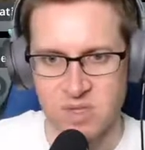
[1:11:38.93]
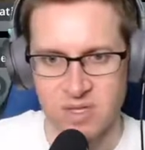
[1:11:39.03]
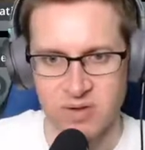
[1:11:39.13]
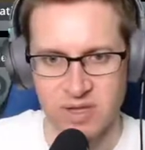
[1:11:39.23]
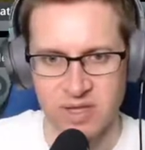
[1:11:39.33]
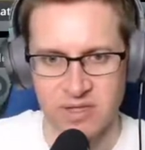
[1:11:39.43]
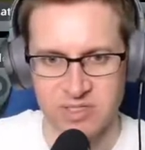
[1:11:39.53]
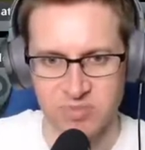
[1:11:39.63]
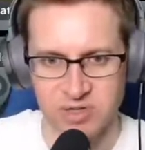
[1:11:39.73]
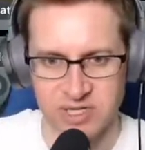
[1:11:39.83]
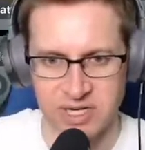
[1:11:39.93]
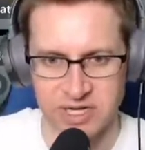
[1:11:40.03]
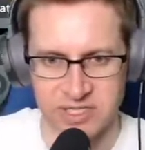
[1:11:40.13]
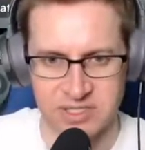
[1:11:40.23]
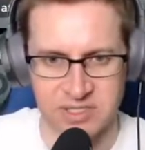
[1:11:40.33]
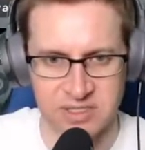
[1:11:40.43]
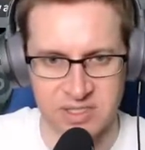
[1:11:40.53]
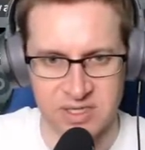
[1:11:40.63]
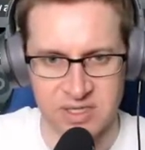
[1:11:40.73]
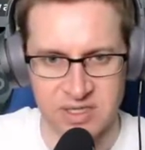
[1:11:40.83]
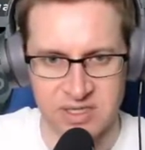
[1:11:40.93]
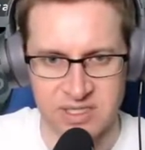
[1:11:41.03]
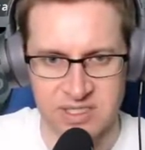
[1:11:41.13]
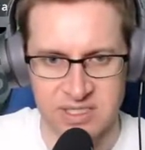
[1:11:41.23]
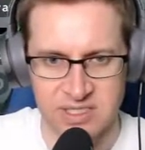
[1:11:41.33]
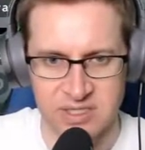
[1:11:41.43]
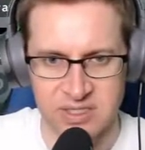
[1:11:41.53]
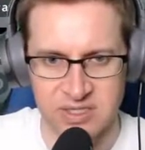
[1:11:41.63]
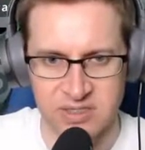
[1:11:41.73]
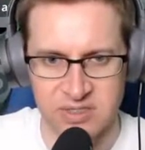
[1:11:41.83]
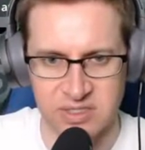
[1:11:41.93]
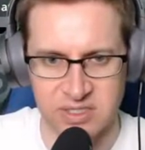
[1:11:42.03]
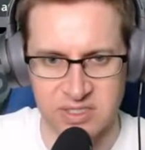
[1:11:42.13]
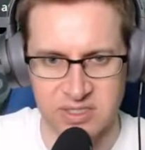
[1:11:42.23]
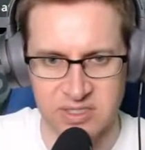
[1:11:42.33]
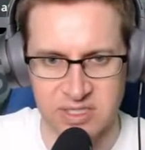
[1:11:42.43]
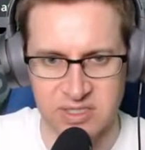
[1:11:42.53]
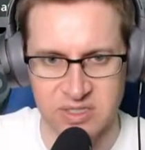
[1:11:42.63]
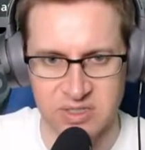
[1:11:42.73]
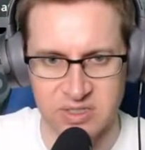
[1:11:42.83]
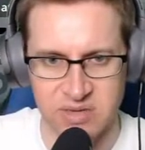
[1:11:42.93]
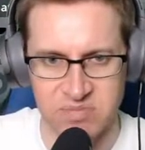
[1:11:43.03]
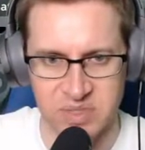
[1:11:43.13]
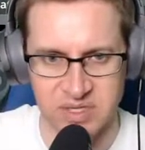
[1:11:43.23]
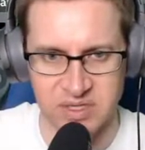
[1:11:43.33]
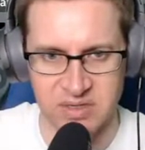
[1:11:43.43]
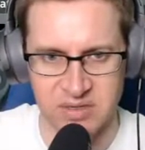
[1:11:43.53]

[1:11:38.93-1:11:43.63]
Okay, that looks pretty nice. This is a little, it looks a little lumpy.